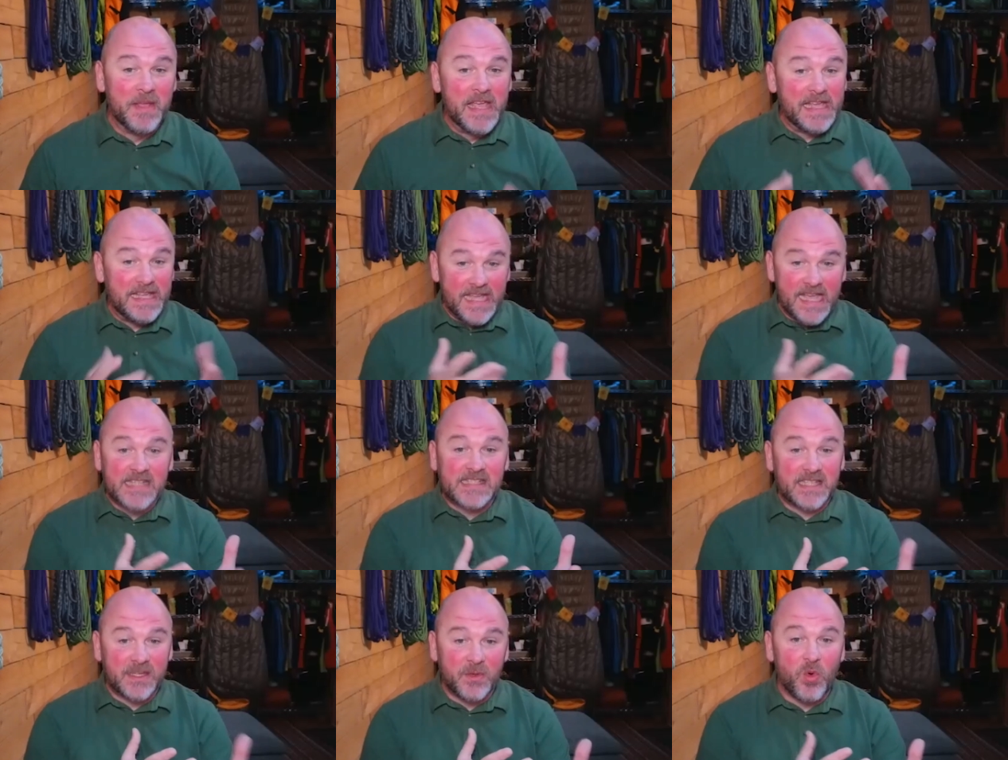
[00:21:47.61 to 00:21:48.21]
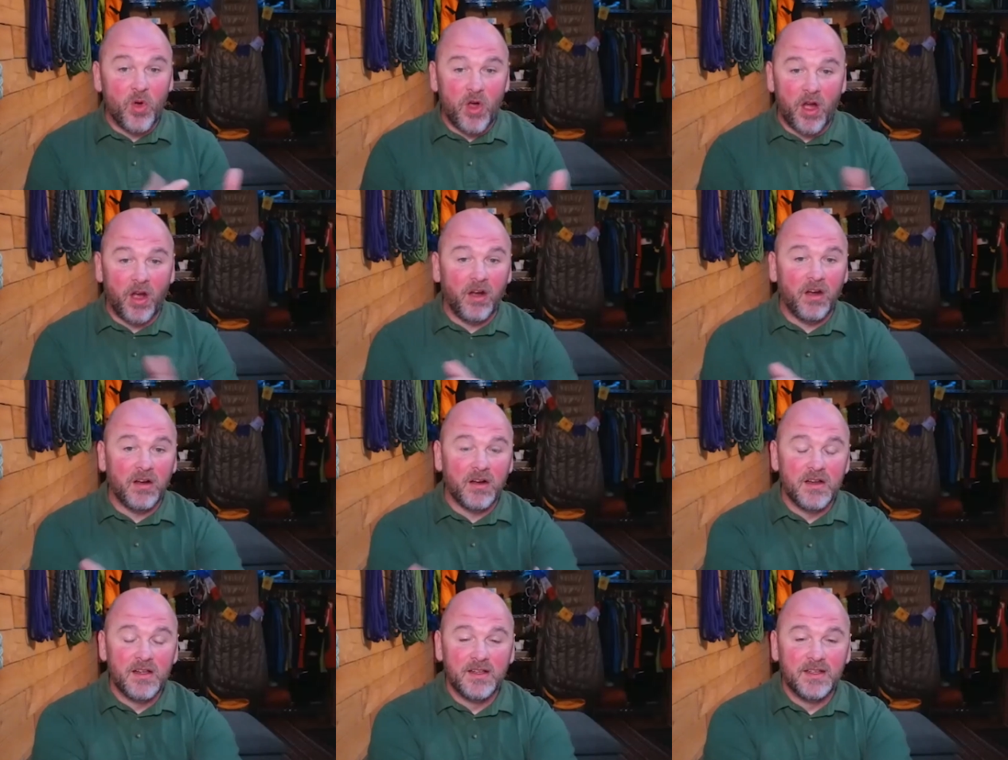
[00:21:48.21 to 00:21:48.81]
Yes, it will
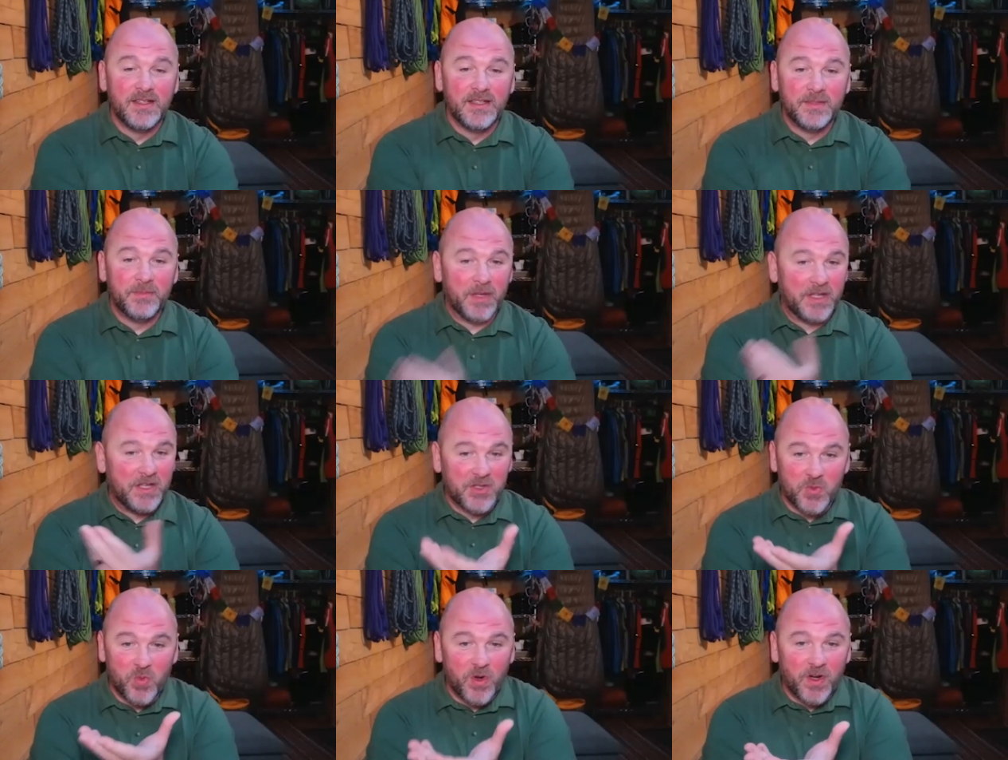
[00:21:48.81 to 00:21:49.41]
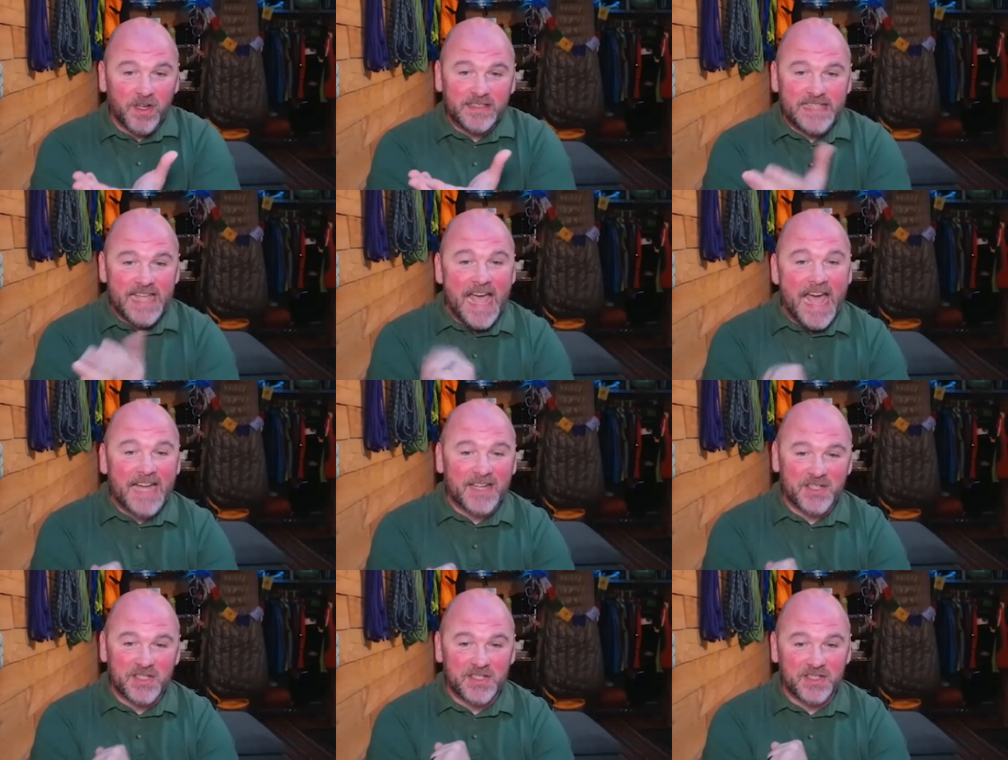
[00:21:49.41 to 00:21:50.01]
hurt because we're
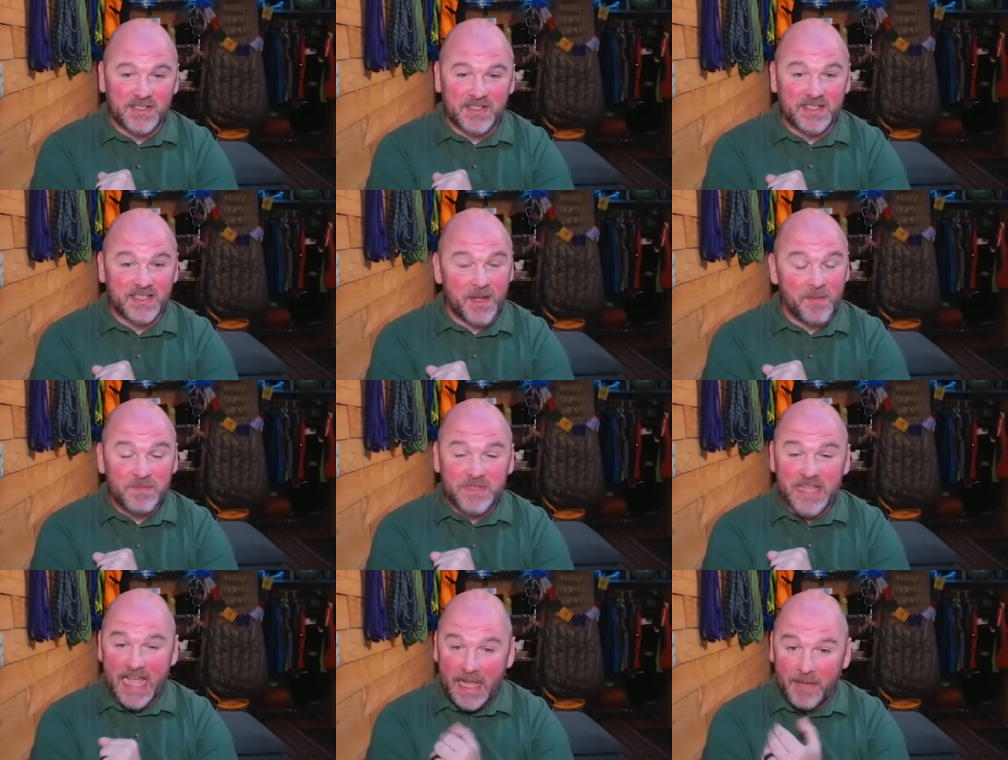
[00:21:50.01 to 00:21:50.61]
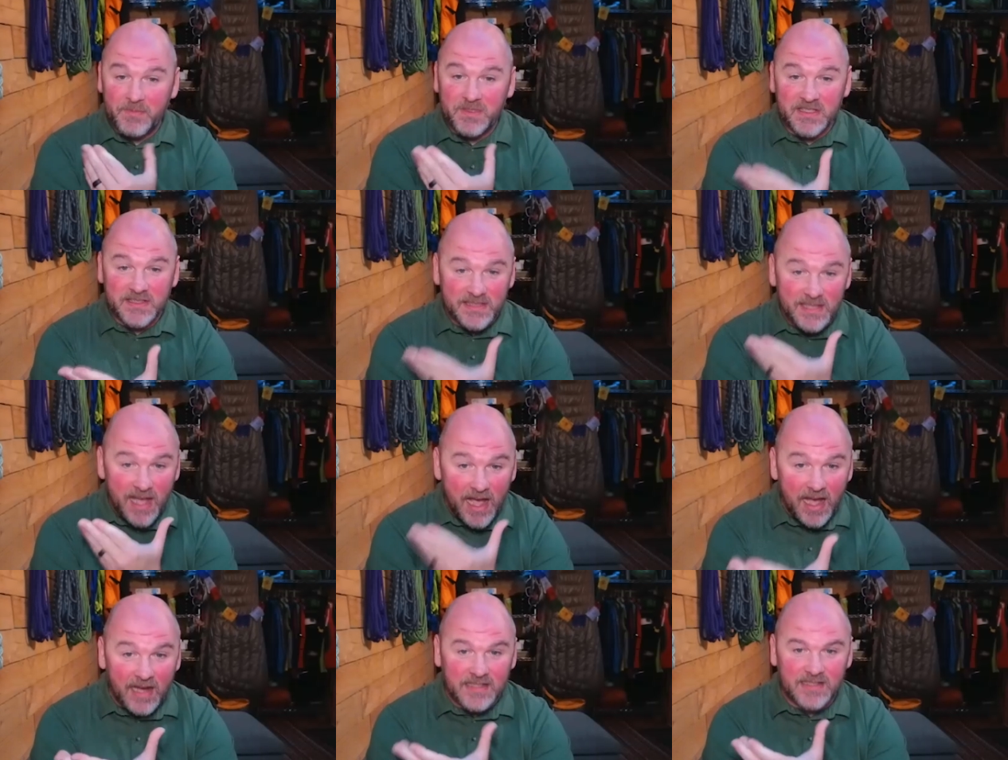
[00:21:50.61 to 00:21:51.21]
attached to sometimes
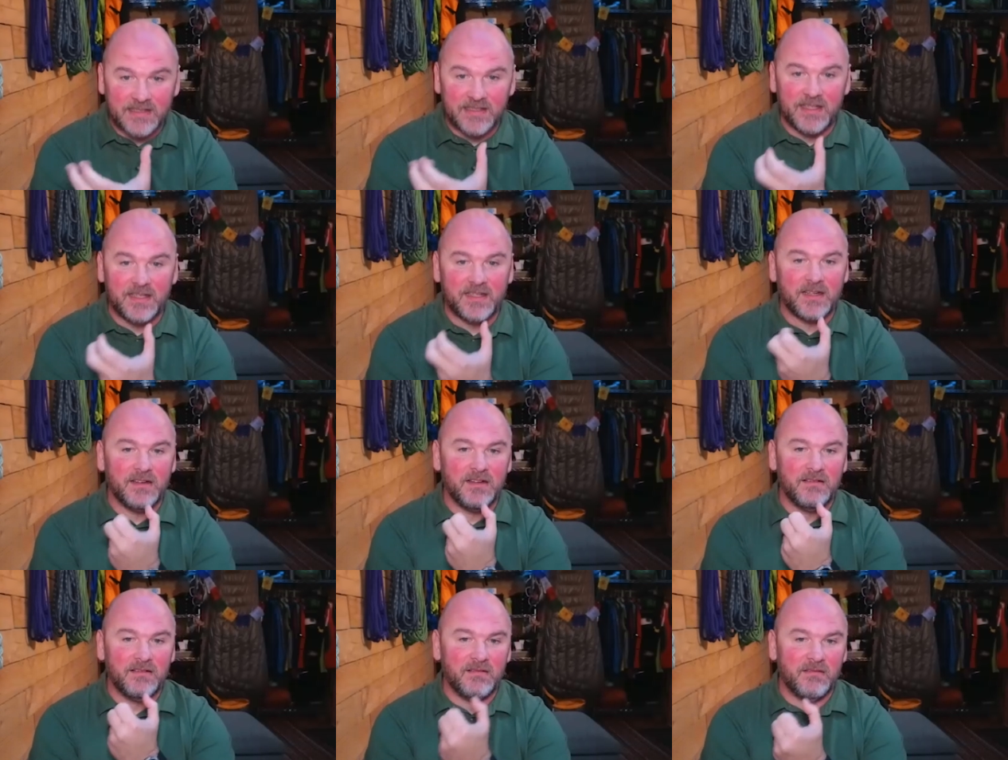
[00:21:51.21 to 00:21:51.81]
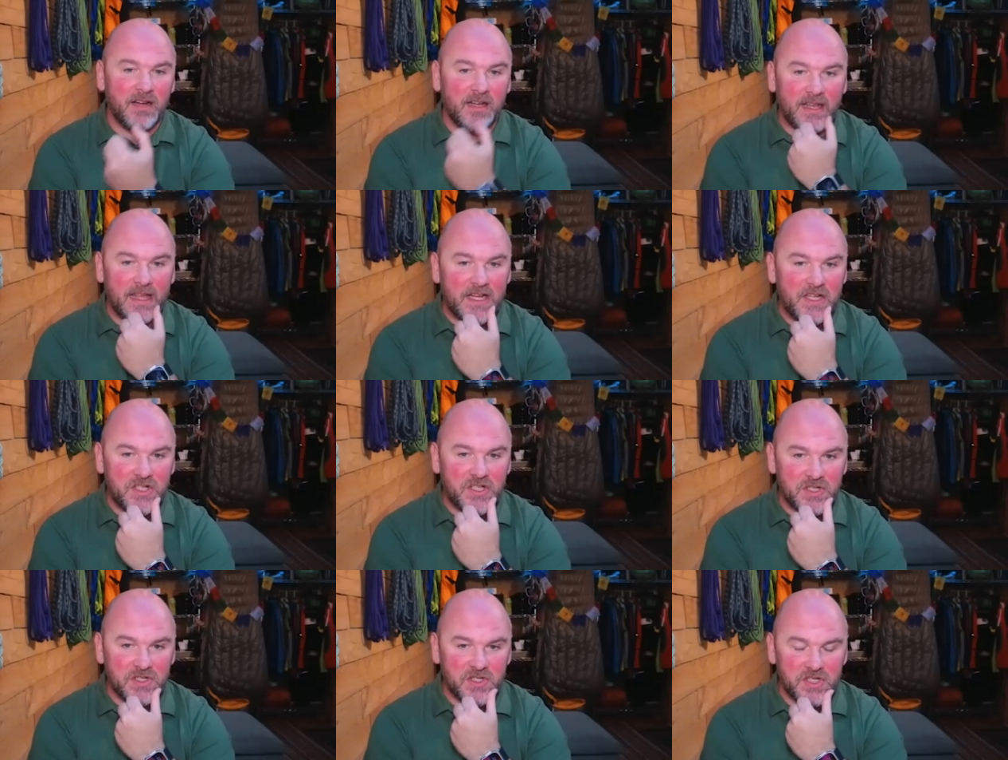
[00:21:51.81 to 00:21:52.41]
toxic
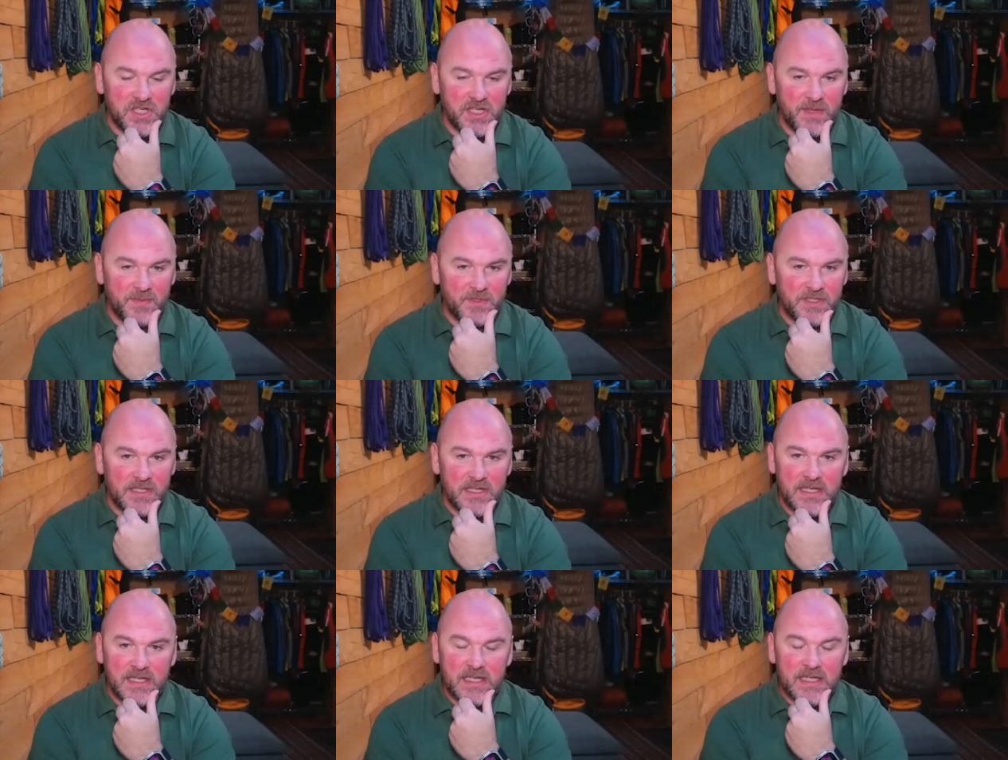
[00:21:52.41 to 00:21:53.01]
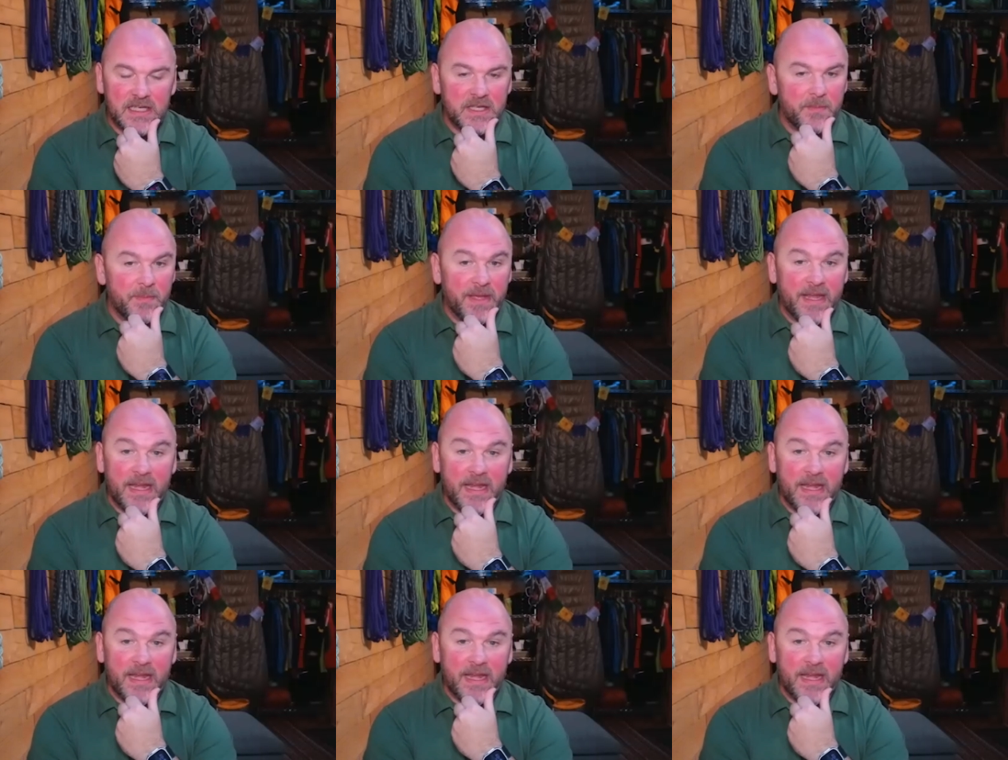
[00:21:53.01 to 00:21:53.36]
relationships, but